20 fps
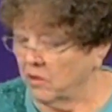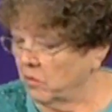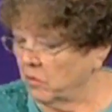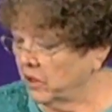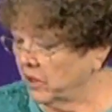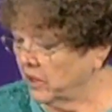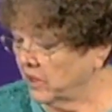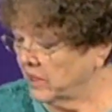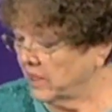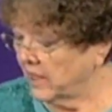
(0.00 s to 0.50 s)

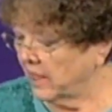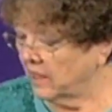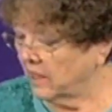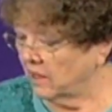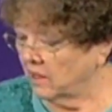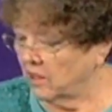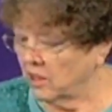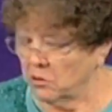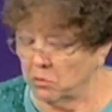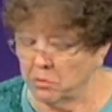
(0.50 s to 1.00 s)
we're going to take
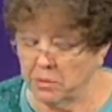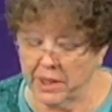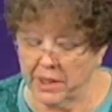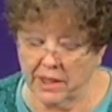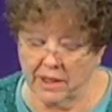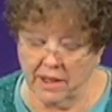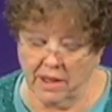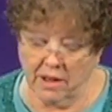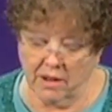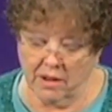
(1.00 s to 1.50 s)
a little
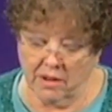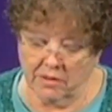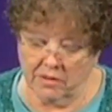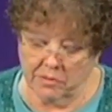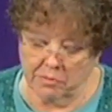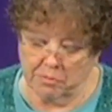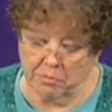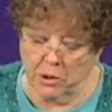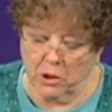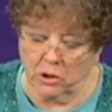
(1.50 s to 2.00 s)
bit
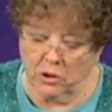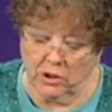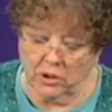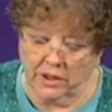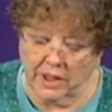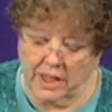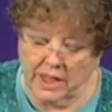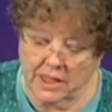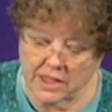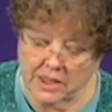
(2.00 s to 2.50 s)
of pearl
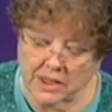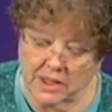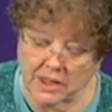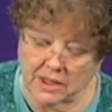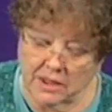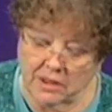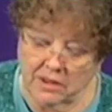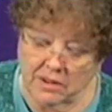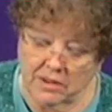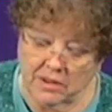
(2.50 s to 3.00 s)
dust